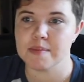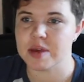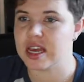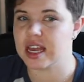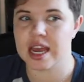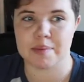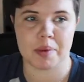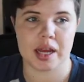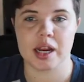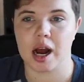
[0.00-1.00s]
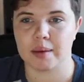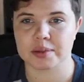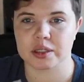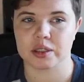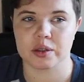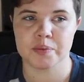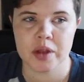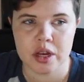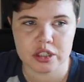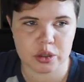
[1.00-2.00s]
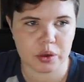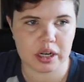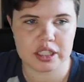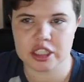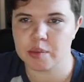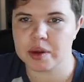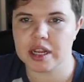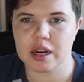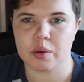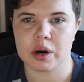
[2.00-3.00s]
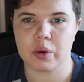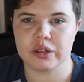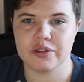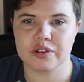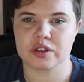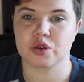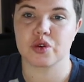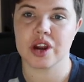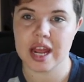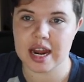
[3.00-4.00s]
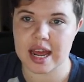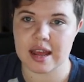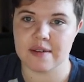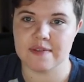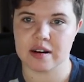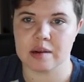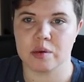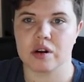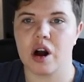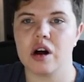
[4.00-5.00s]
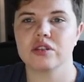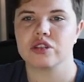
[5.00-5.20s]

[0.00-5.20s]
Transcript: being hit by an obstacle. So we're going to jump in here. We're going to first create a variable called